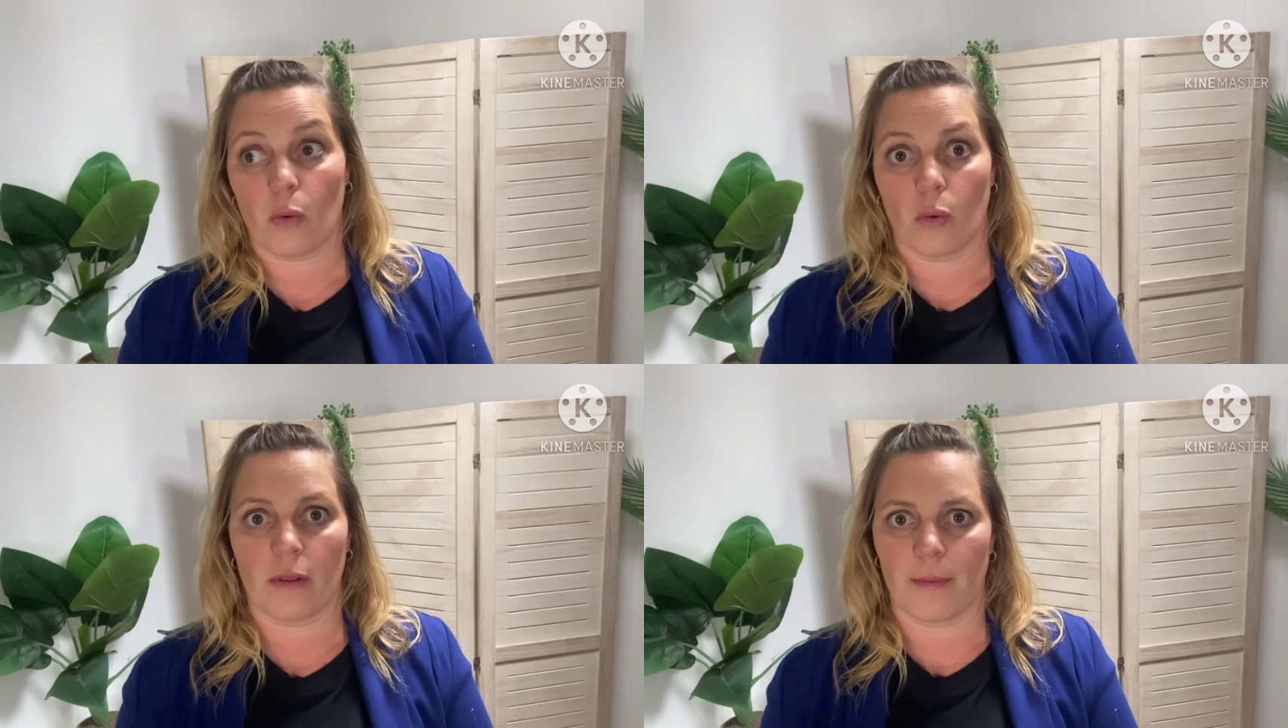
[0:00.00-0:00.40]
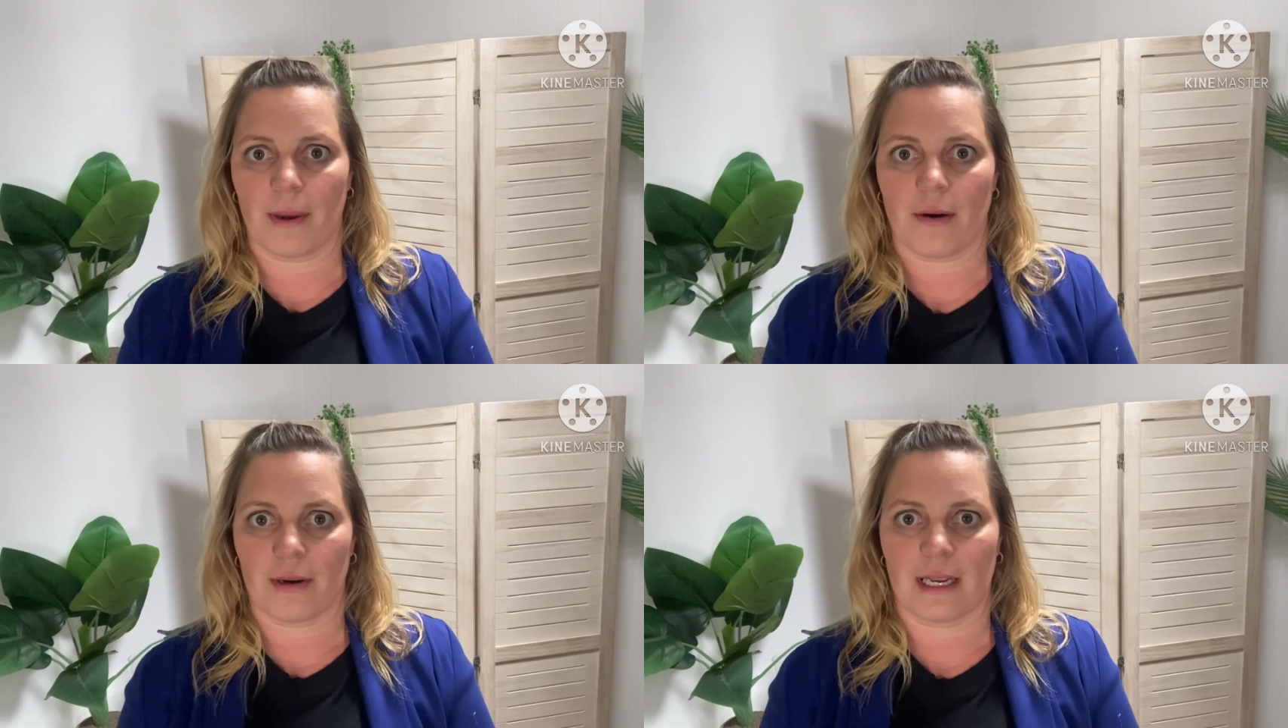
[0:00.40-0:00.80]
or the
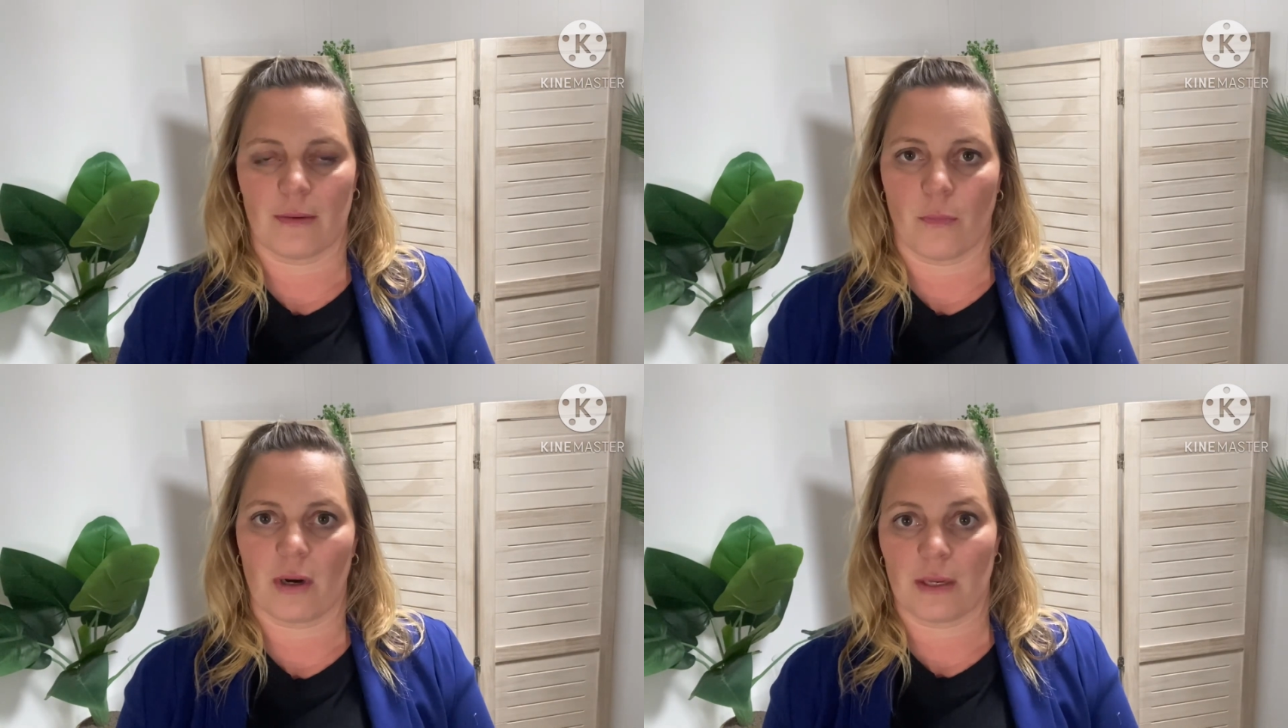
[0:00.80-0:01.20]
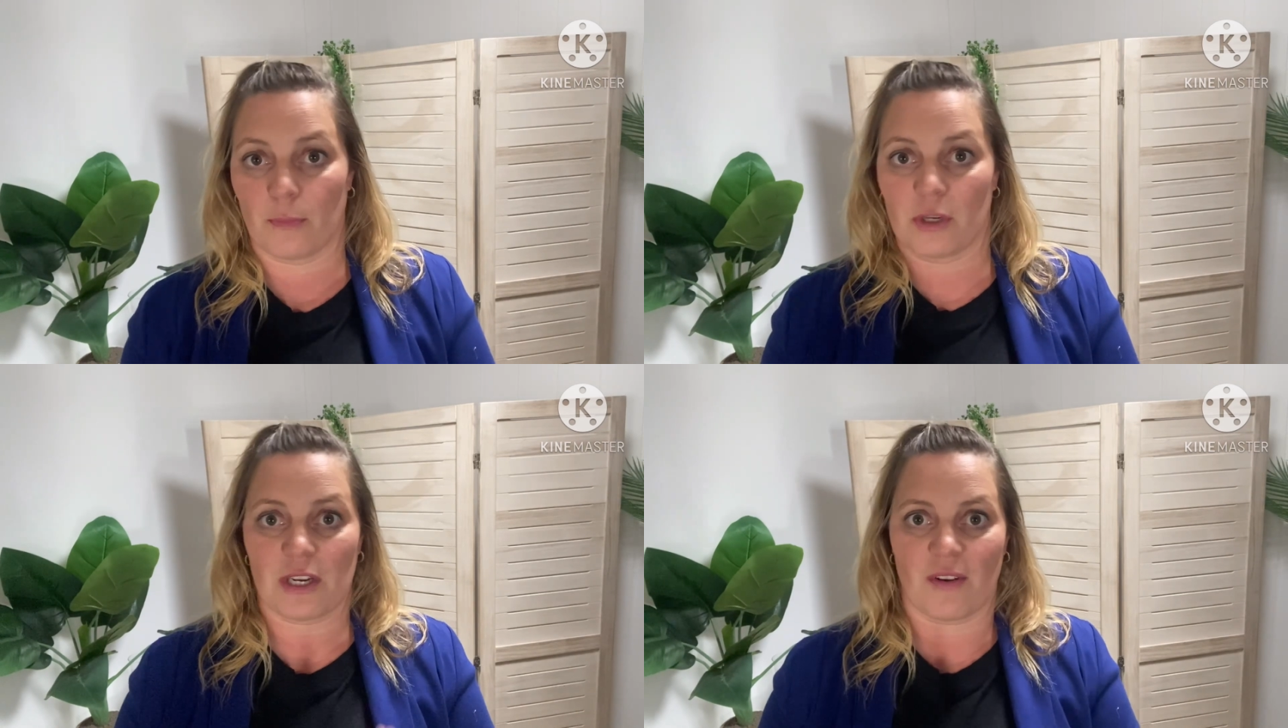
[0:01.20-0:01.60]
parent
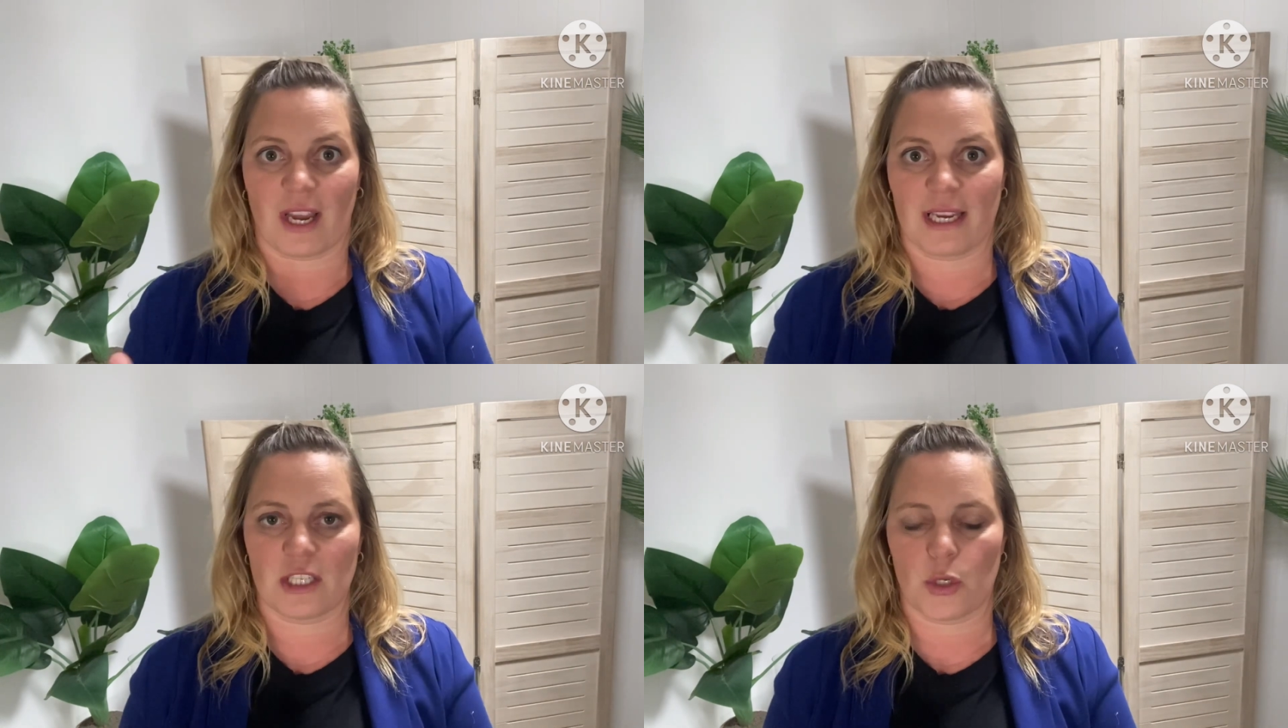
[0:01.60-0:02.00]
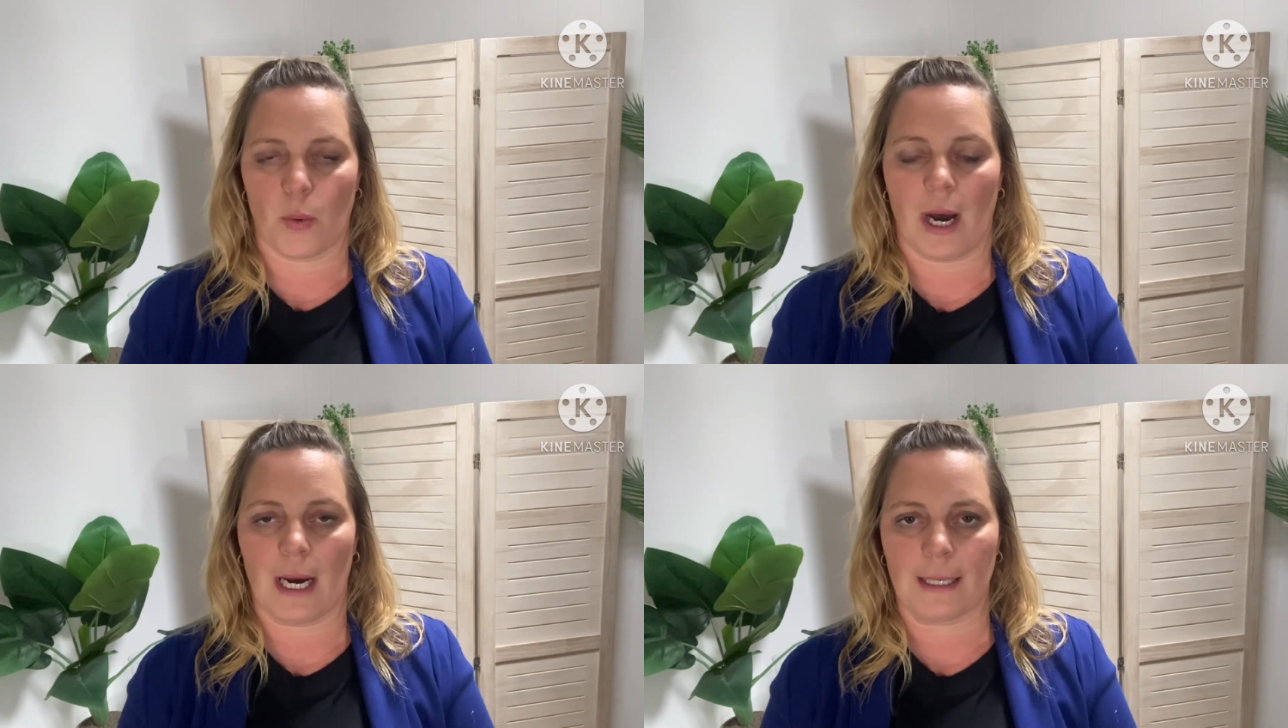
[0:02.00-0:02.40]
in whichever case
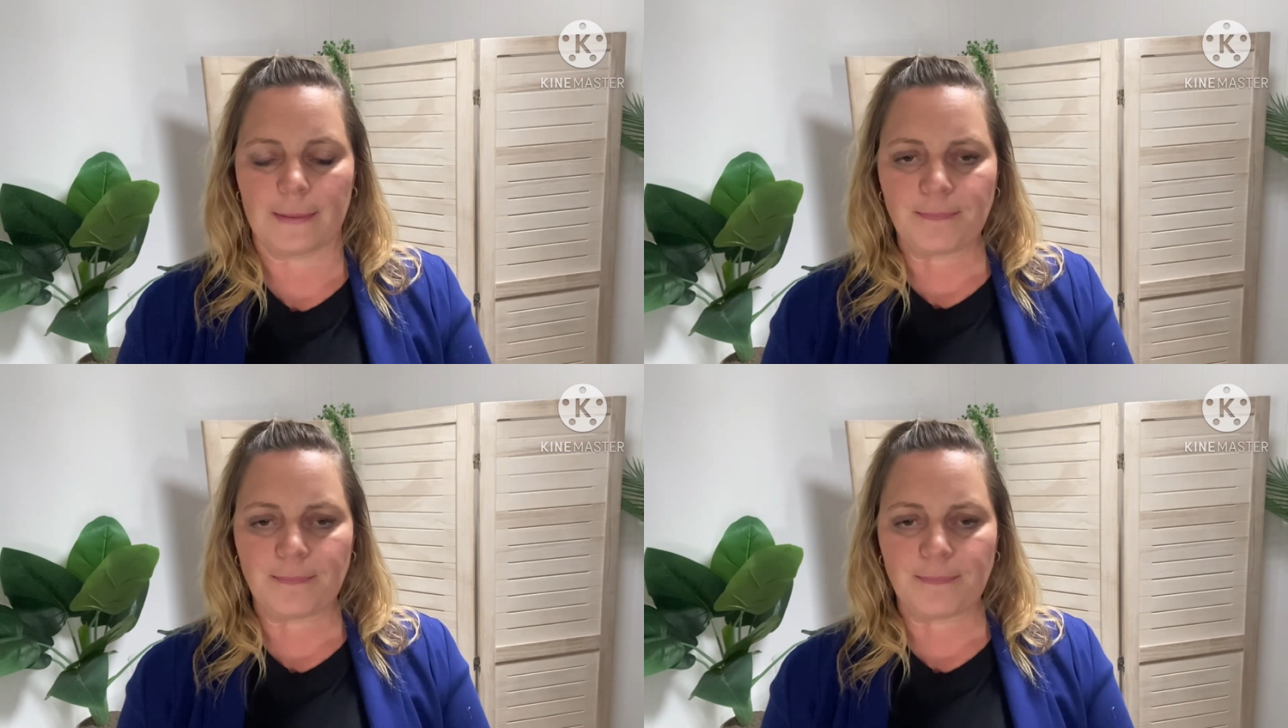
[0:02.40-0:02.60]
you are.